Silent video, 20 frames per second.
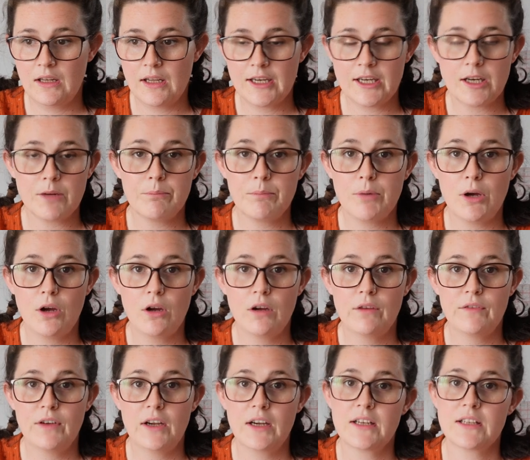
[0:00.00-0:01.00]
like
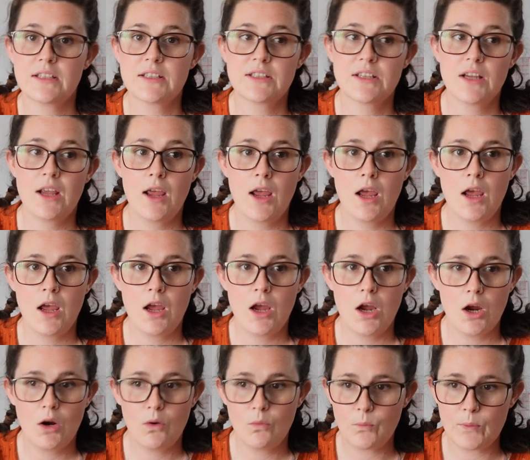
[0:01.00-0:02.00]
perfect
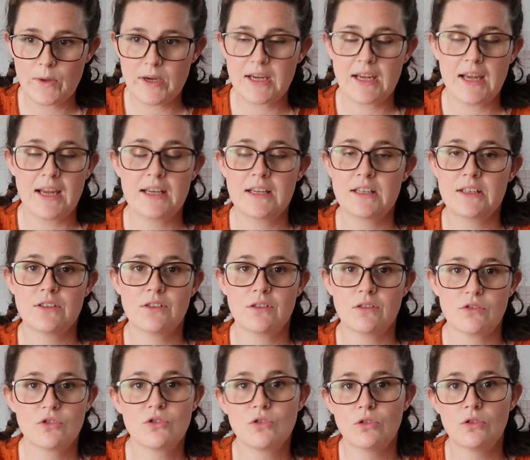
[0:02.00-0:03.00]
weekend
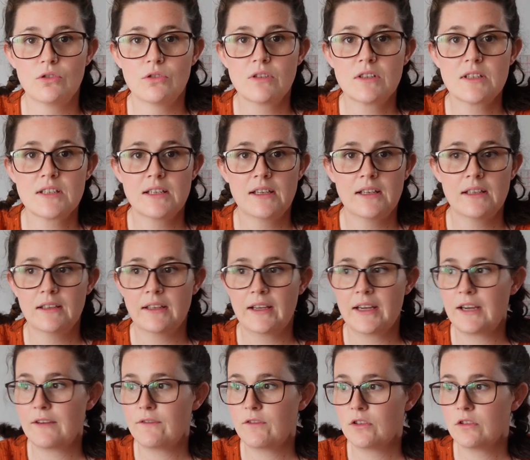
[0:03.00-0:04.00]
shorts.
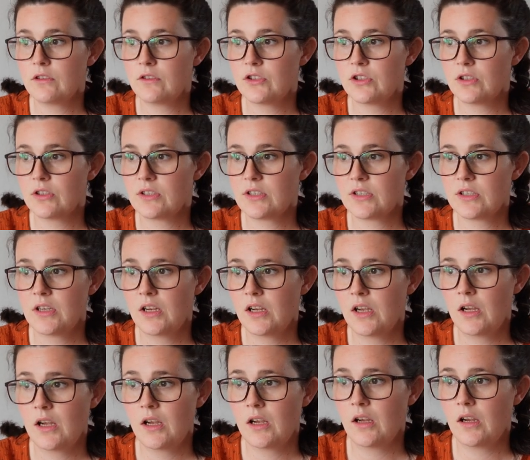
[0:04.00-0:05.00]
Like if you've
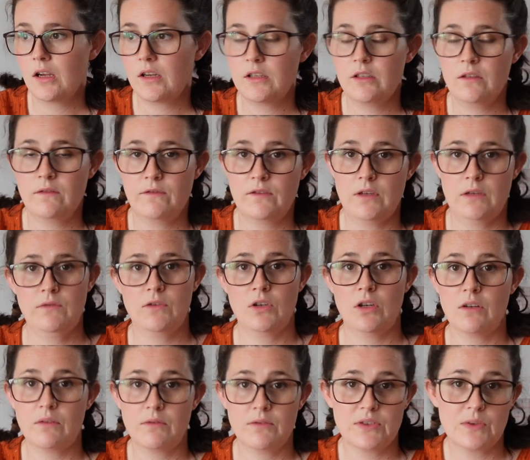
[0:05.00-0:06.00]

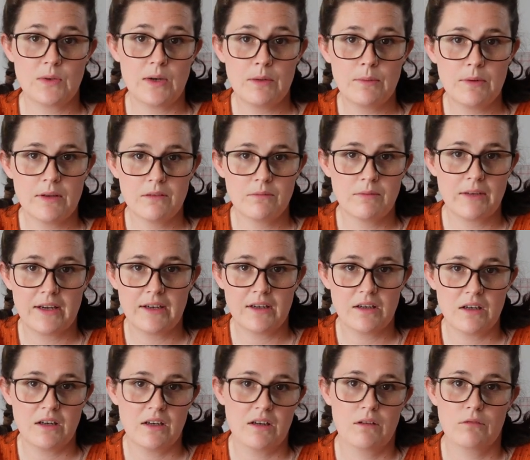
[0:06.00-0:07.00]
got, so I wear them
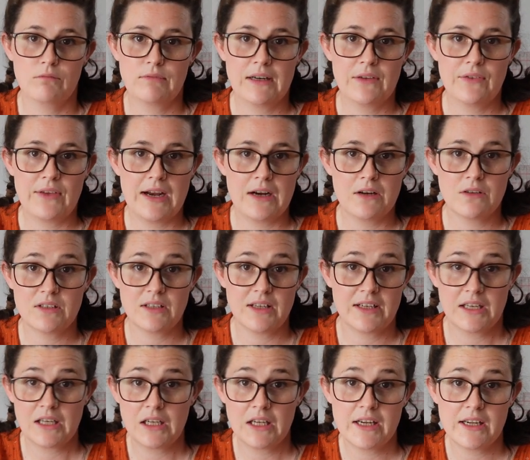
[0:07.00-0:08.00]
like around the house,
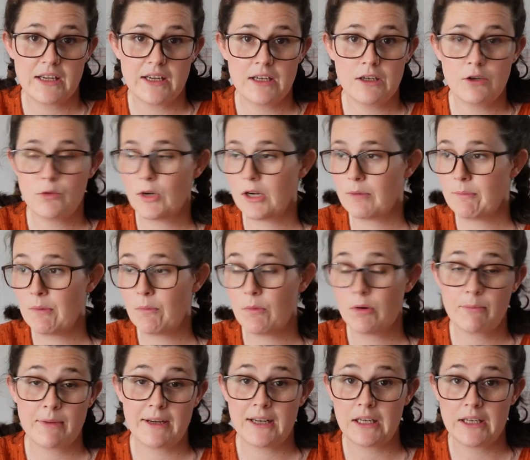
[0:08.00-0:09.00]
like cleaning. When I'm in one
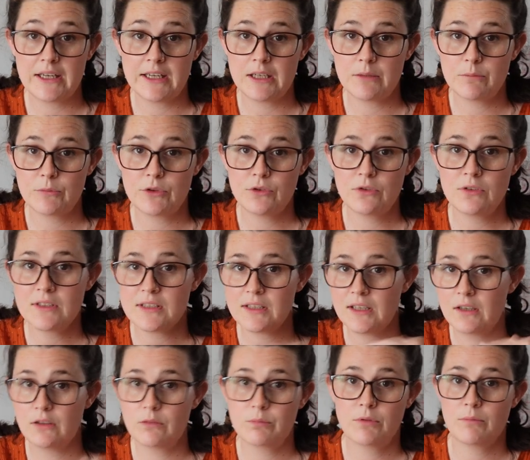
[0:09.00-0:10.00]
of my cleaning moods,
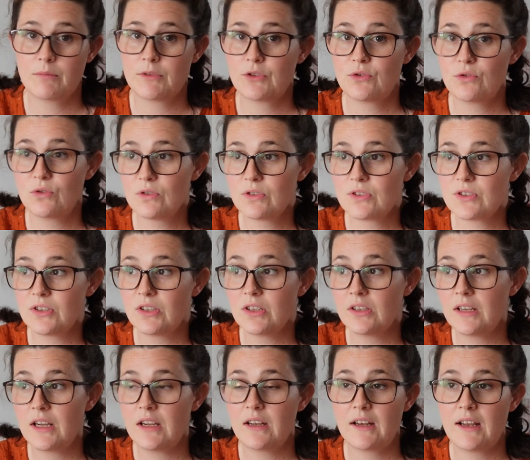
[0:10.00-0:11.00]
I'll put my shorts
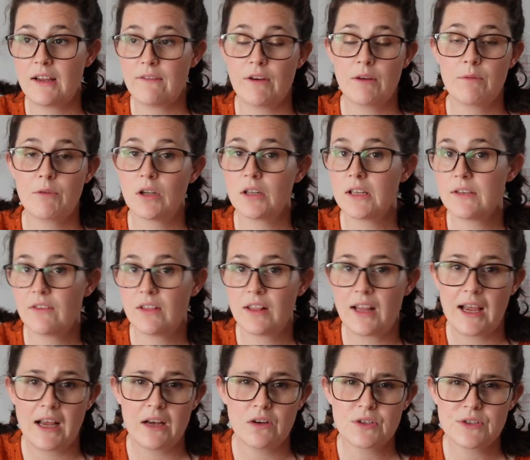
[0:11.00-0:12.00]
on. If I'm not leaving the
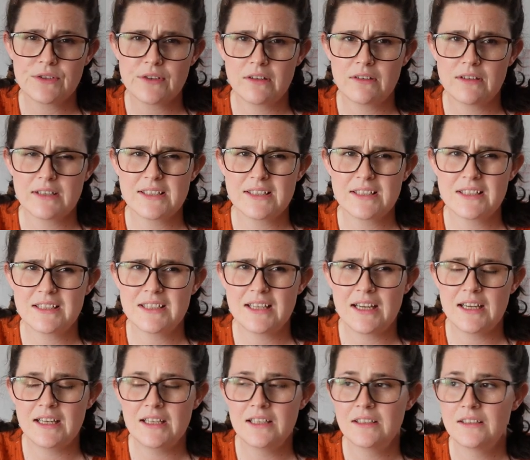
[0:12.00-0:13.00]
house for the rest of the
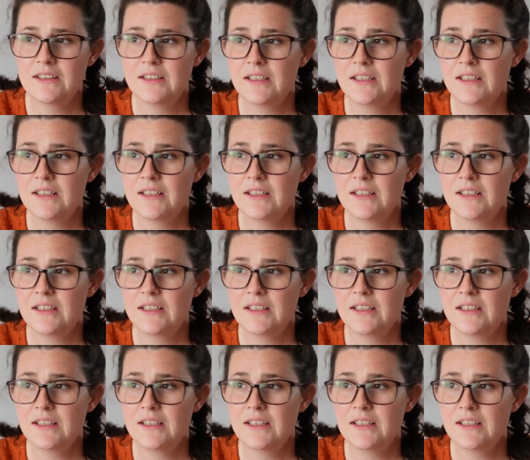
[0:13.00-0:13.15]
day,